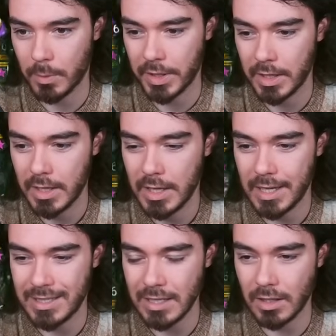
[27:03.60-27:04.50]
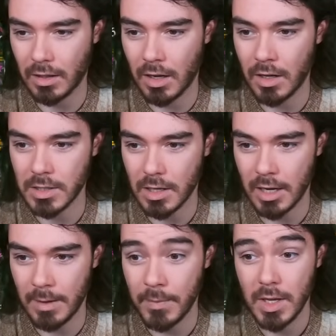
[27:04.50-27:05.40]
but it takes a long
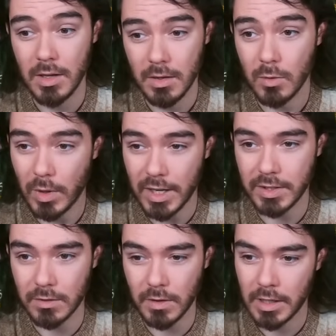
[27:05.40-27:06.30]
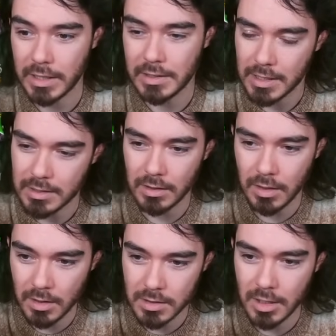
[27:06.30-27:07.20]
time. Razelvarg, it takes a
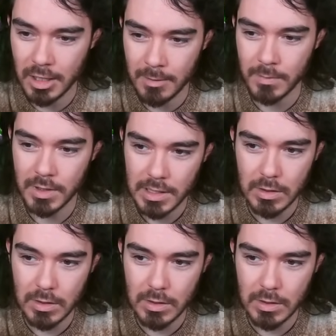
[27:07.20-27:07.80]
long time.